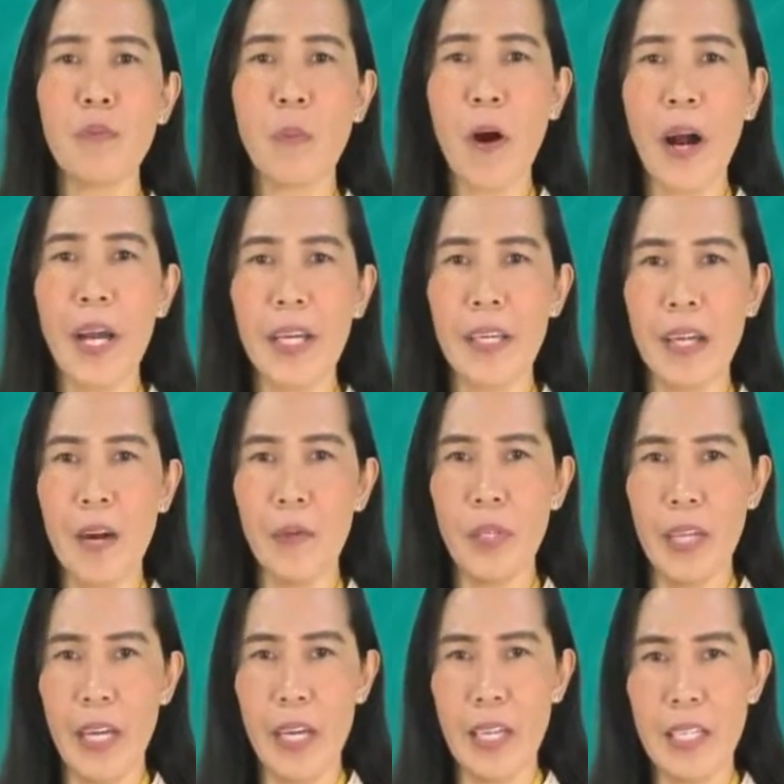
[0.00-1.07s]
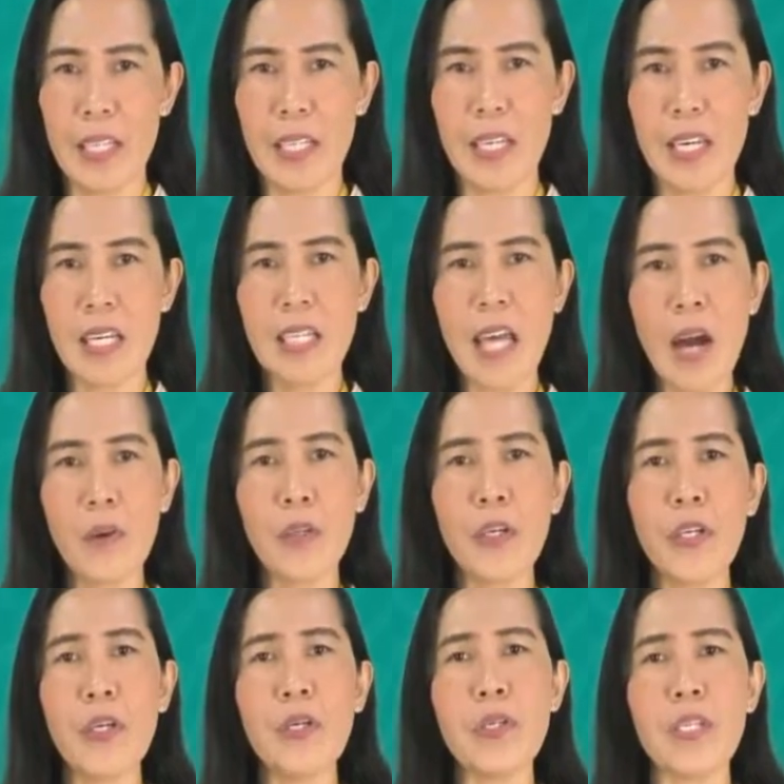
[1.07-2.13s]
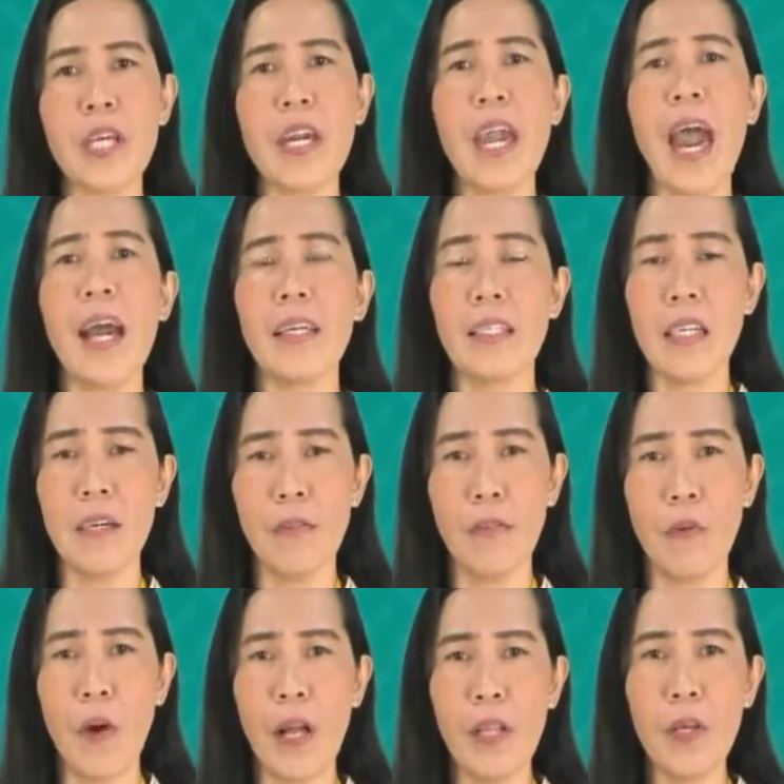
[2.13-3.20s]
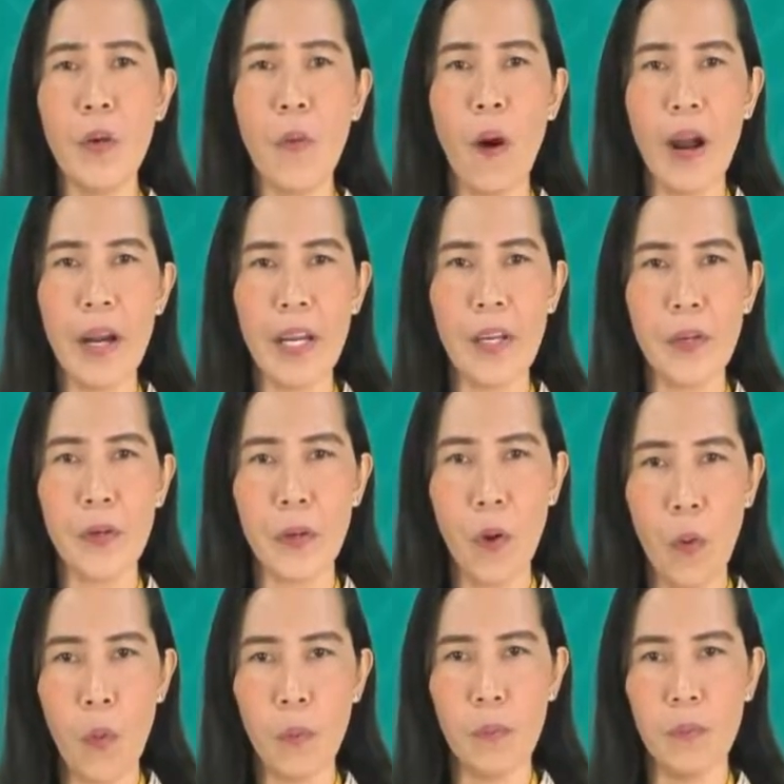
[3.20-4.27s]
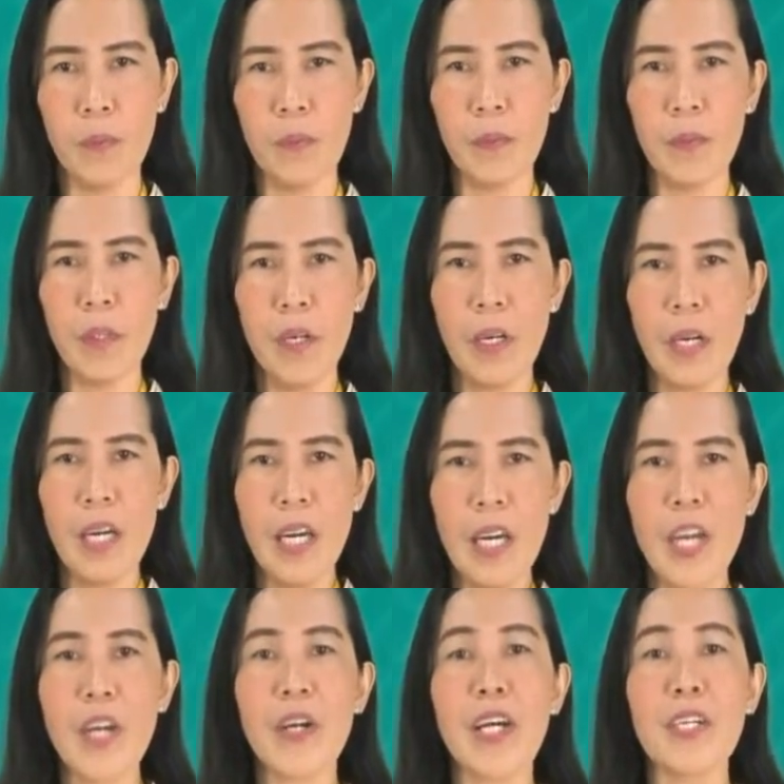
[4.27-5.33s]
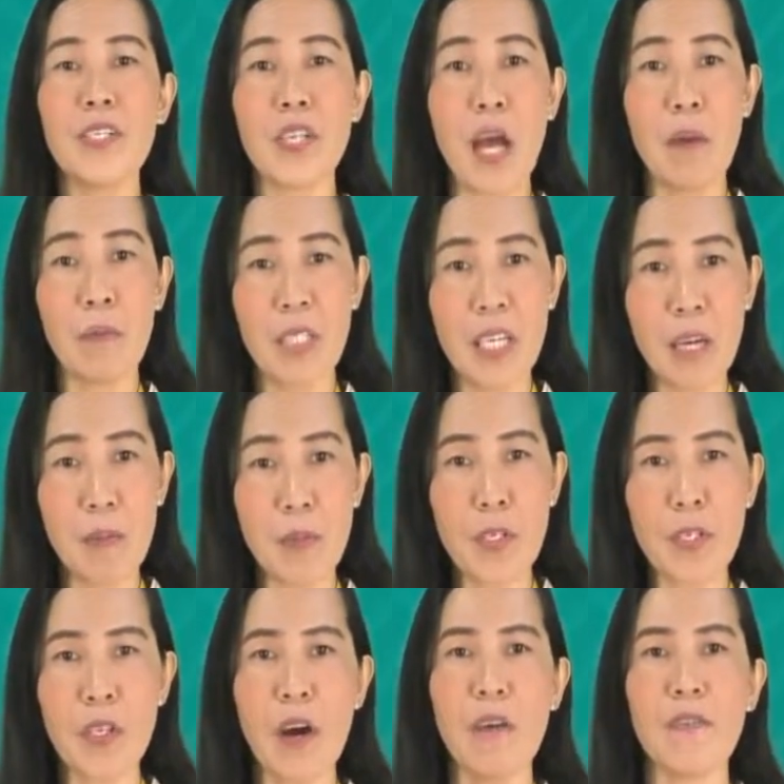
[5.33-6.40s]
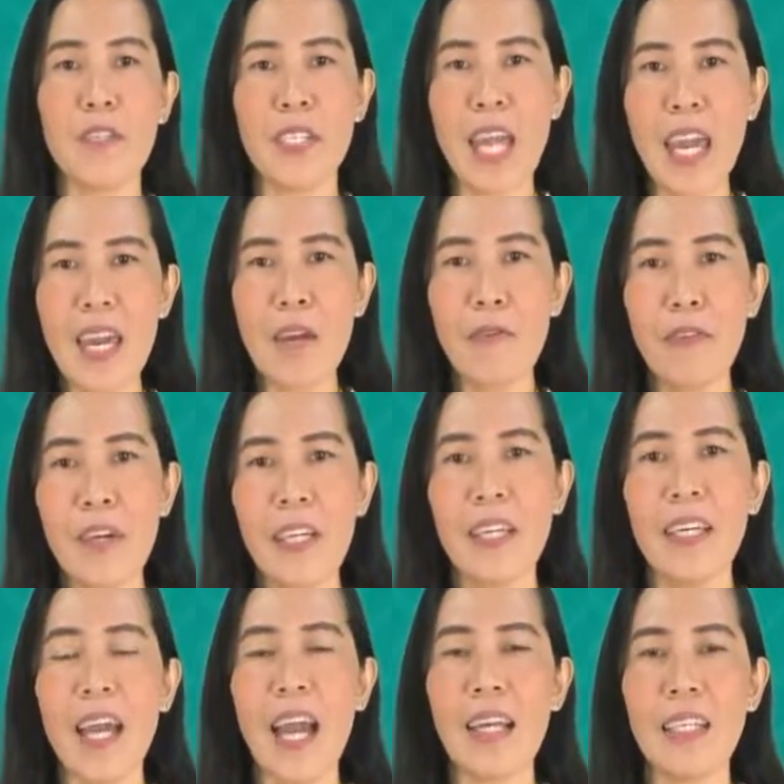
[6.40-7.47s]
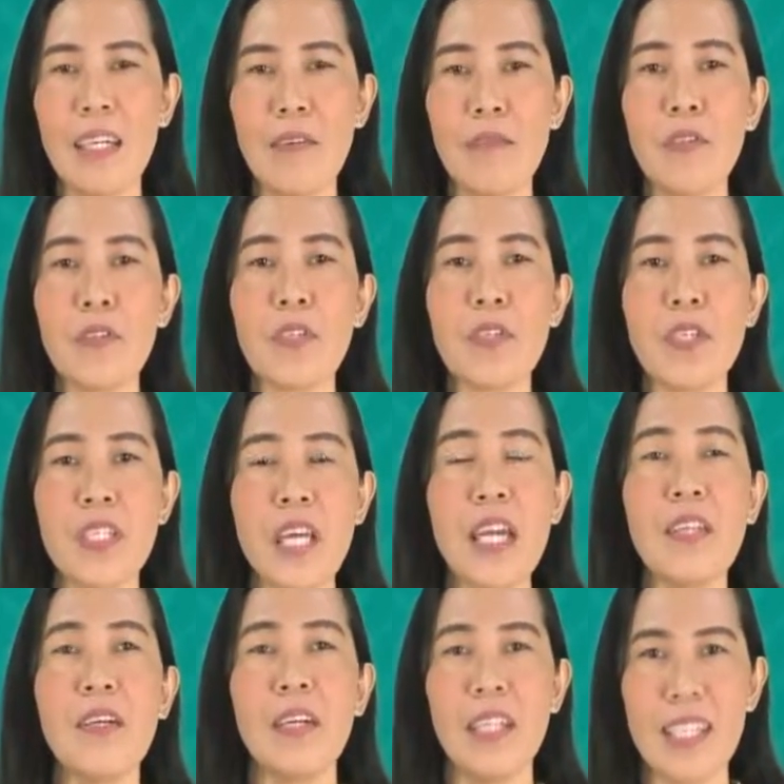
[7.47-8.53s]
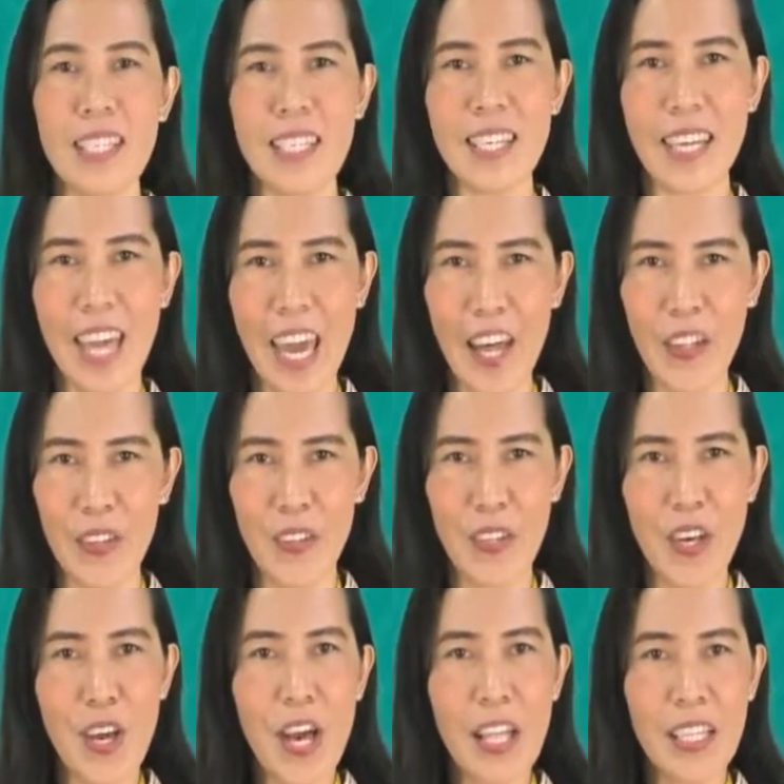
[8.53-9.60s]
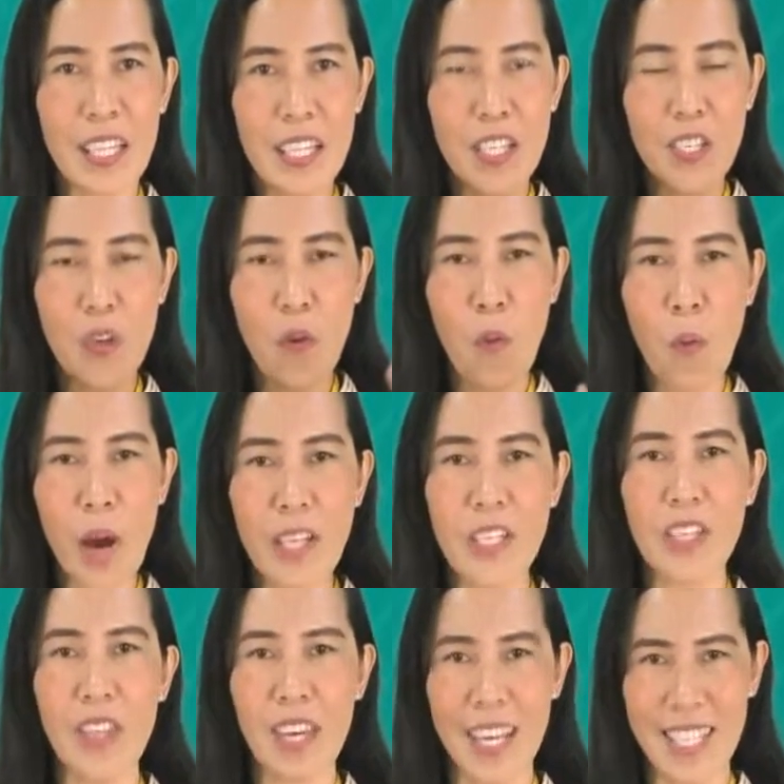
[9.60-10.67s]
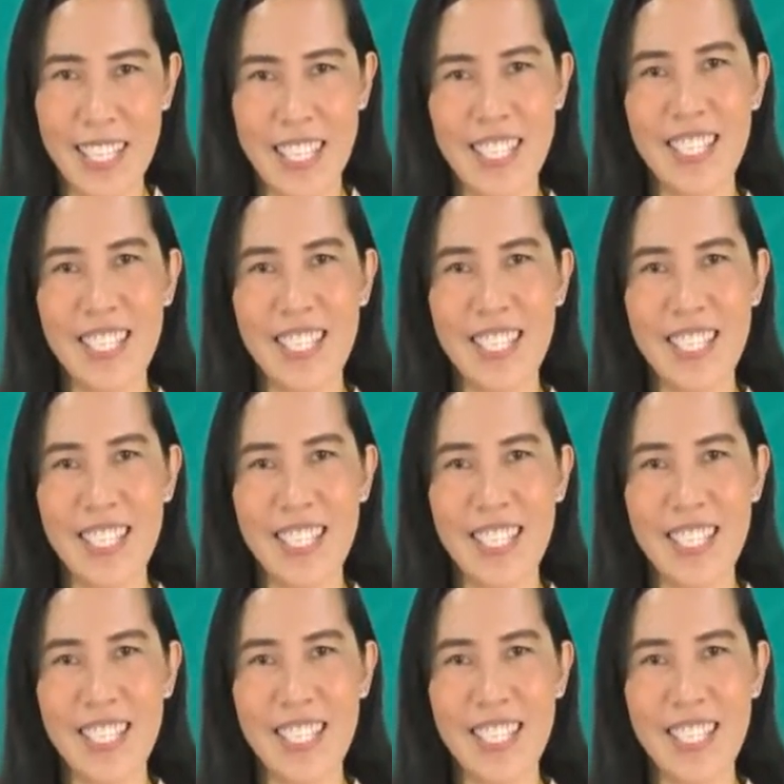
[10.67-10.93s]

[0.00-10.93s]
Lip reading: part nowadays is how could you stay active while you are in your home? Here are some tips of staying fit and active to sustain holistic health. Let's watch this.